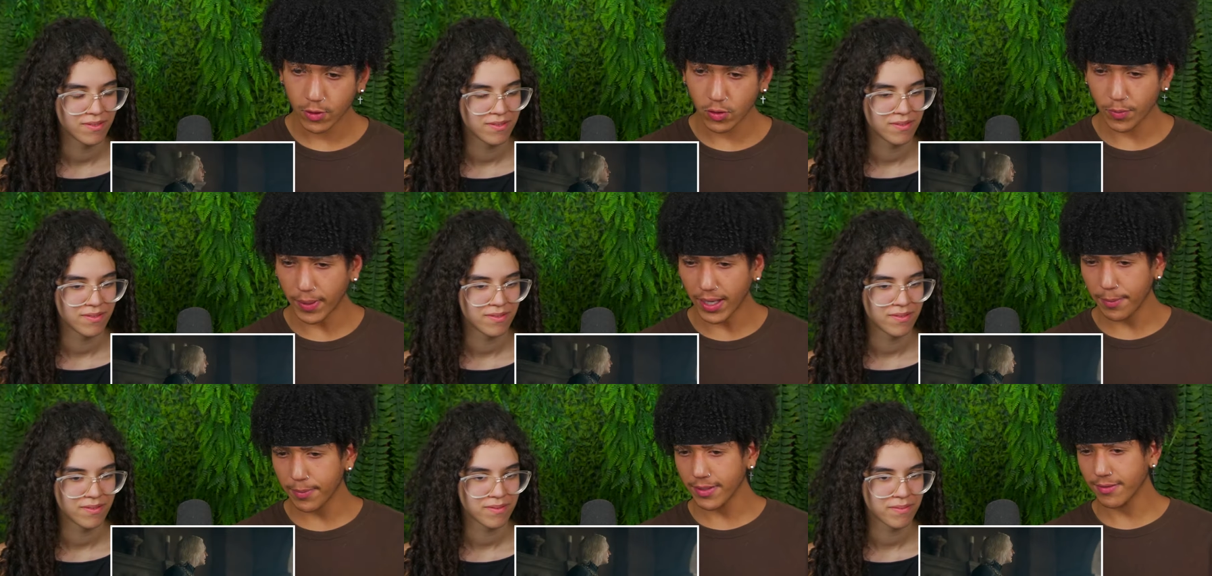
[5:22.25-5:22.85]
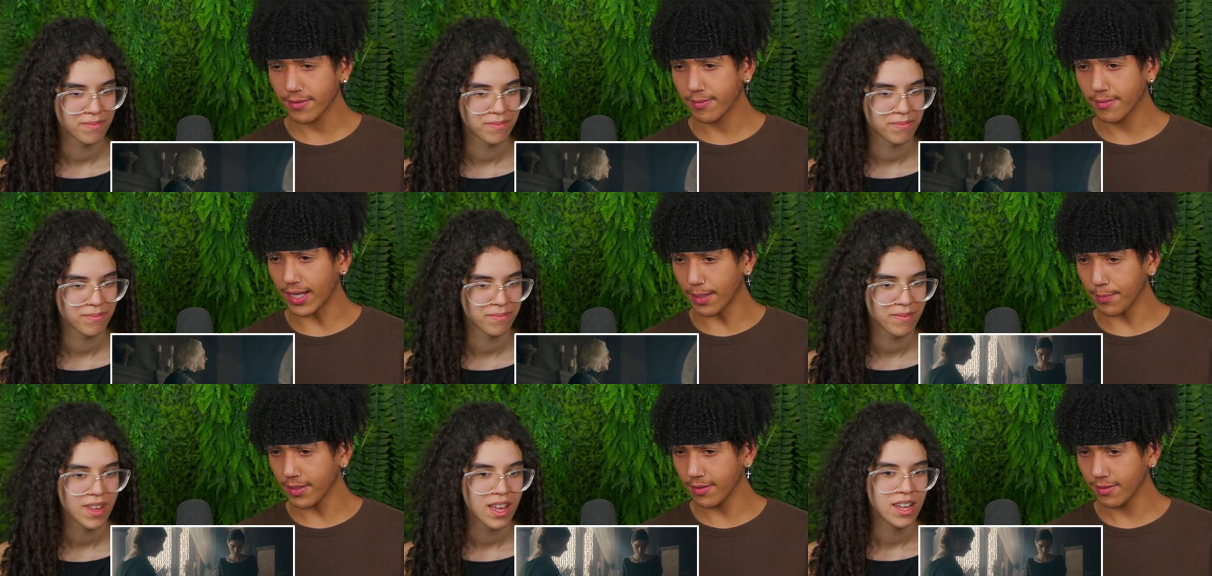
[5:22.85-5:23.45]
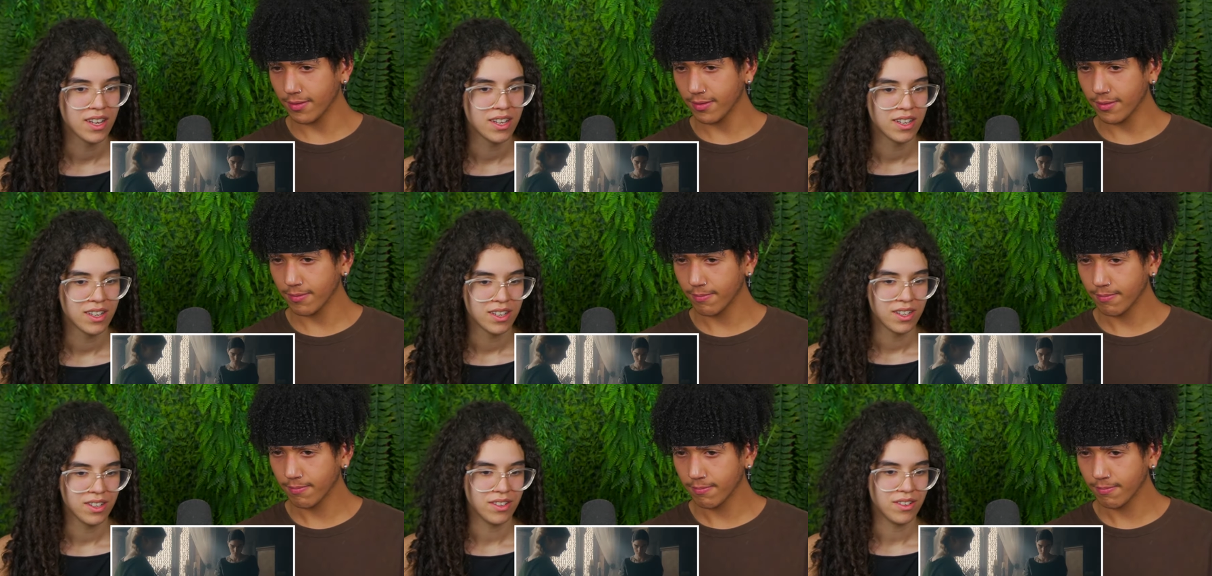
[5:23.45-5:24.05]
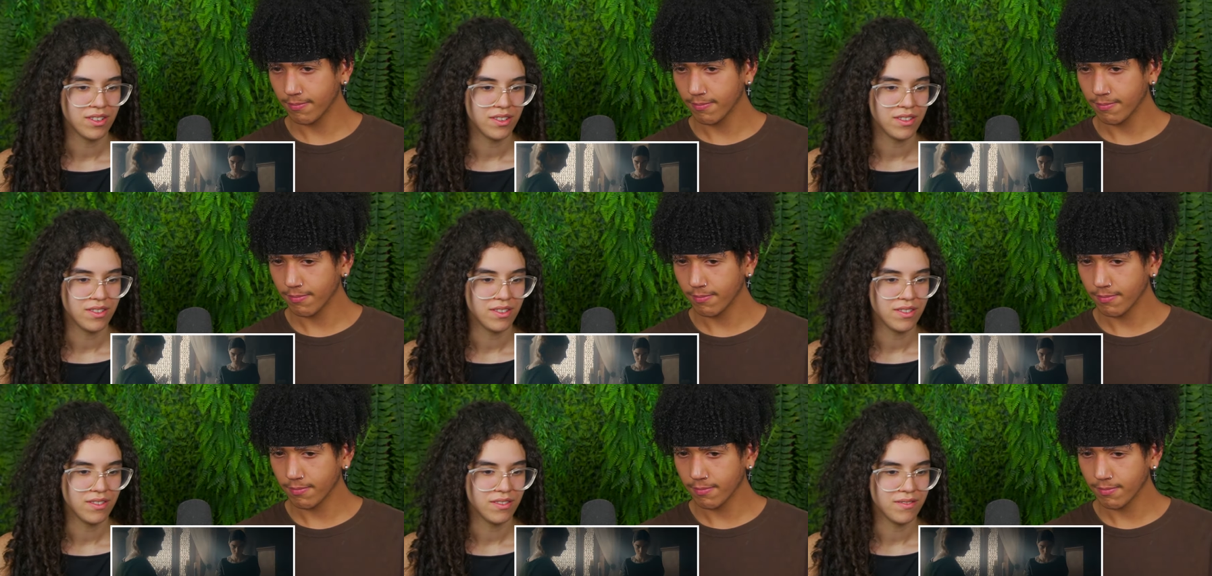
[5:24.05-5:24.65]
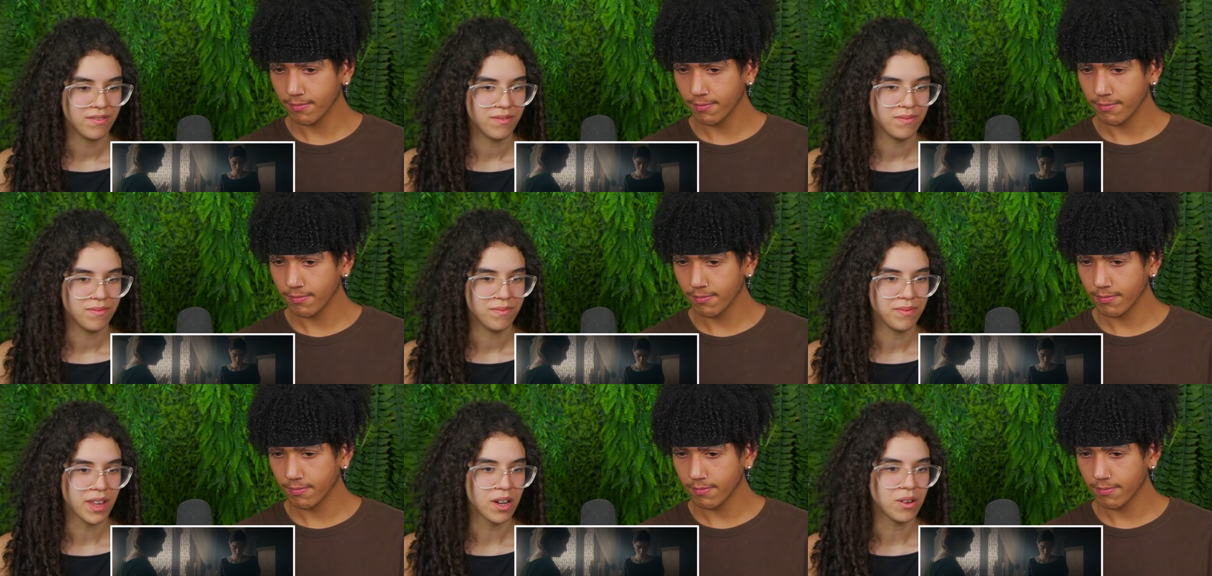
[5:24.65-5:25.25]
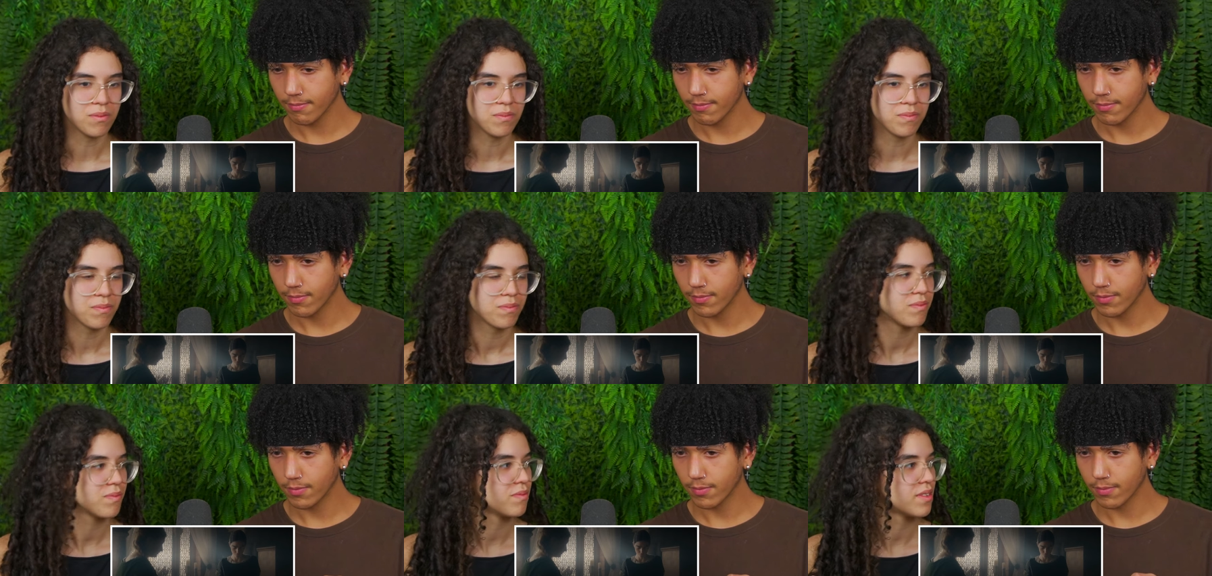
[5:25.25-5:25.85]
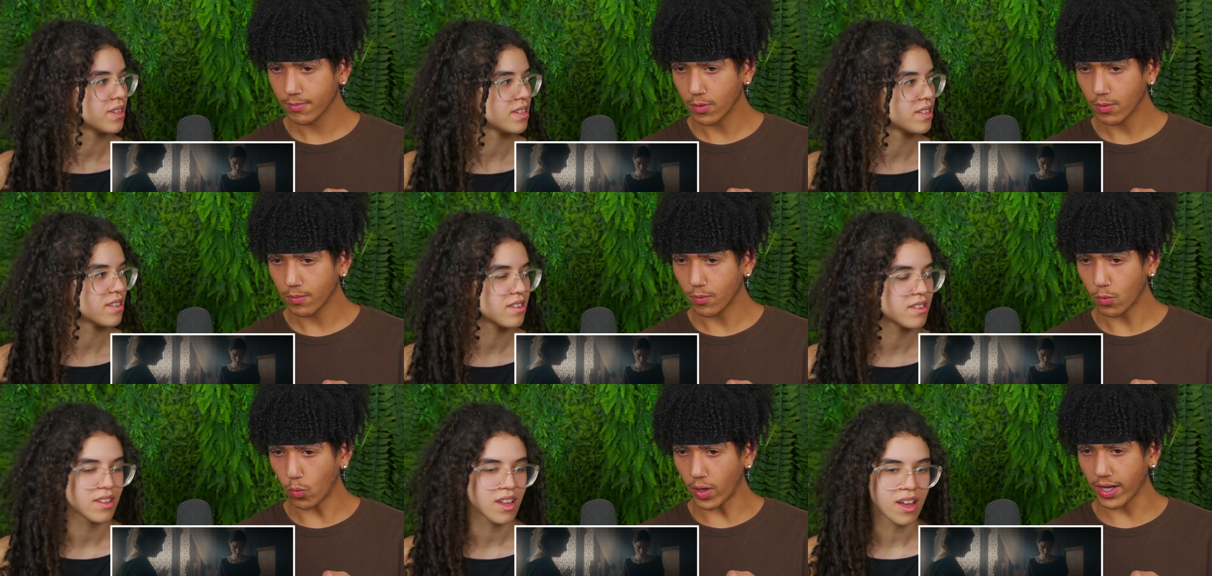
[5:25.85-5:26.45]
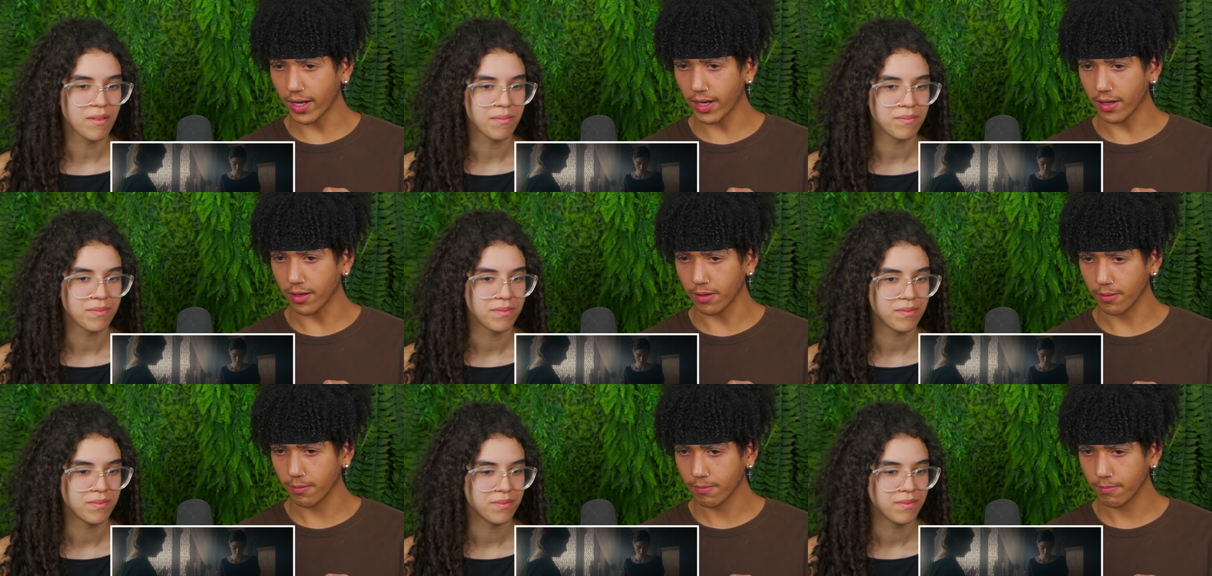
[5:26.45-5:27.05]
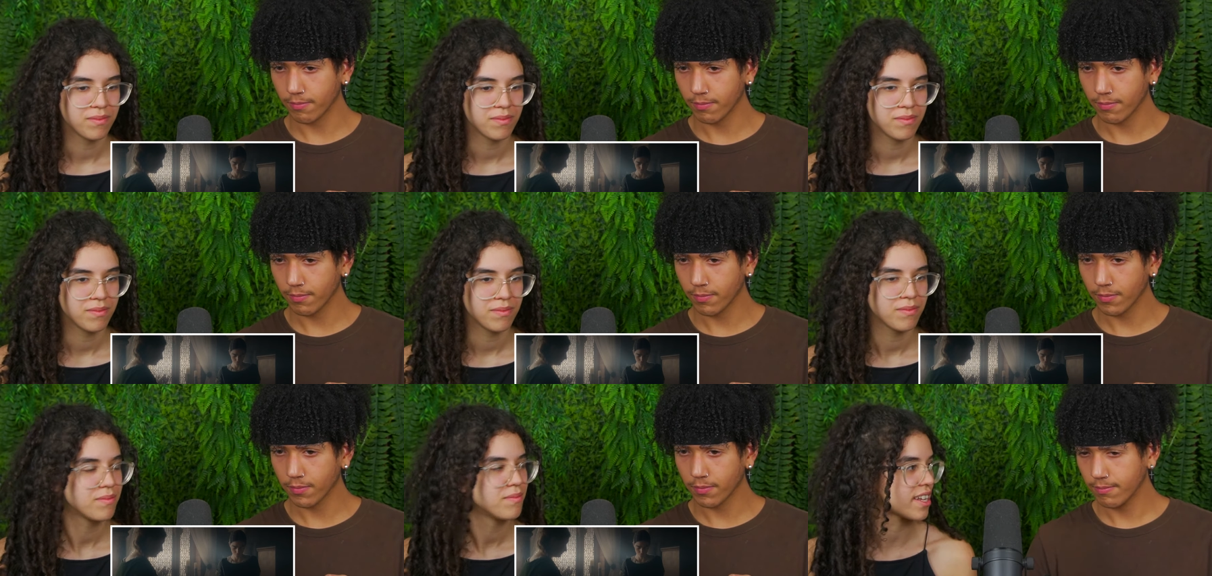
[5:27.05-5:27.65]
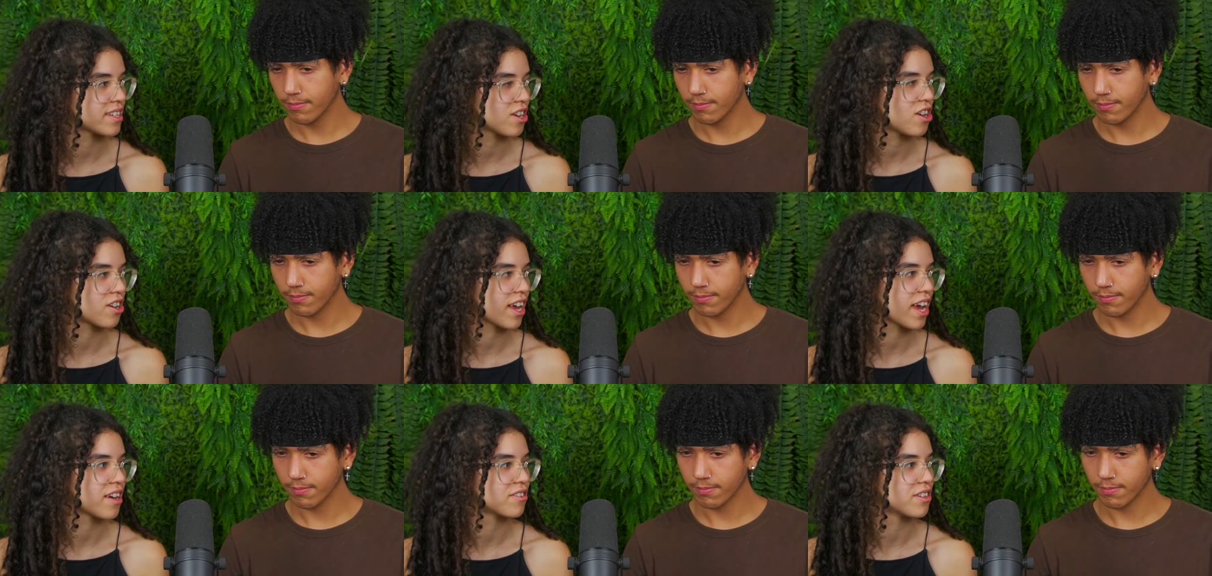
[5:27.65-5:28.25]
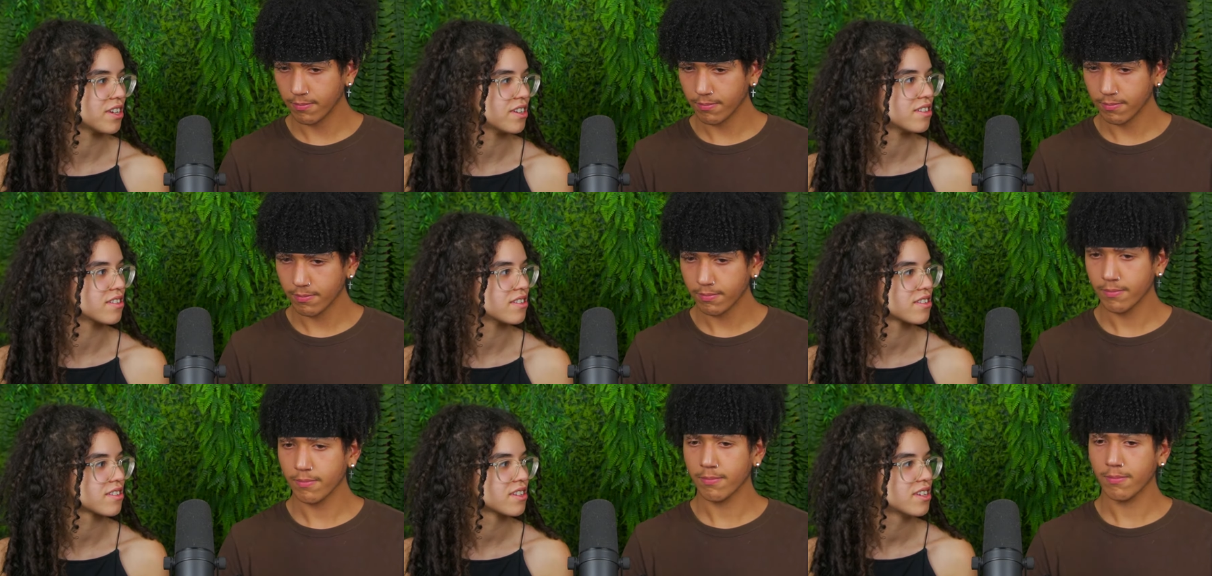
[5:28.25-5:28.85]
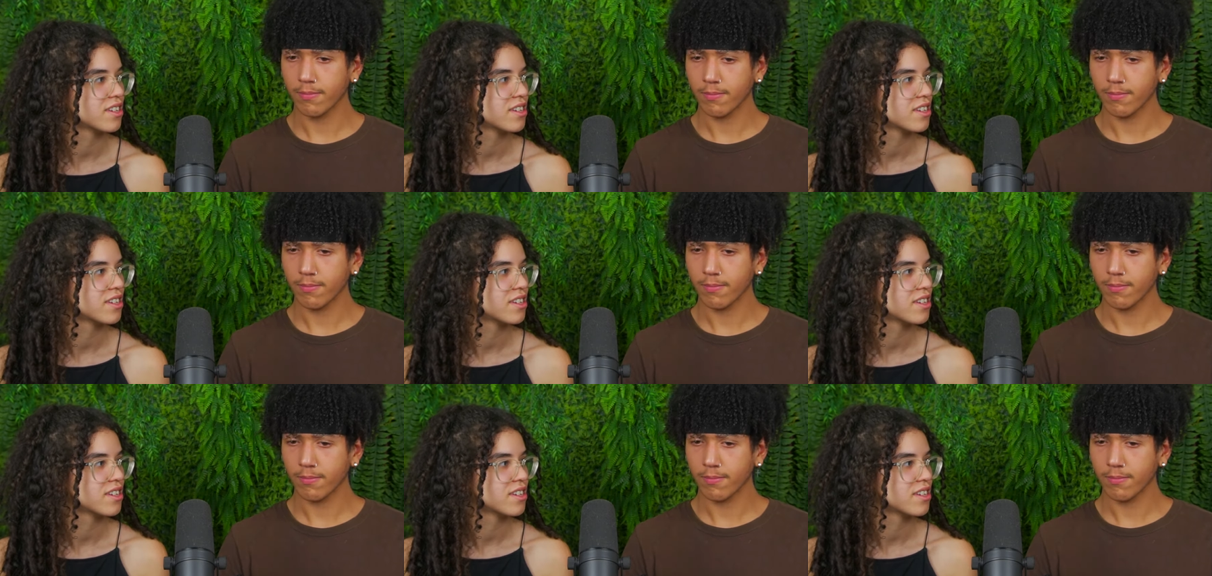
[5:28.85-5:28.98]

Speaker 1: Who's babies? Daemons?
Speaker 2: No, this is
Speaker 1: white um, hair.
Speaker 2: They're Targaryens.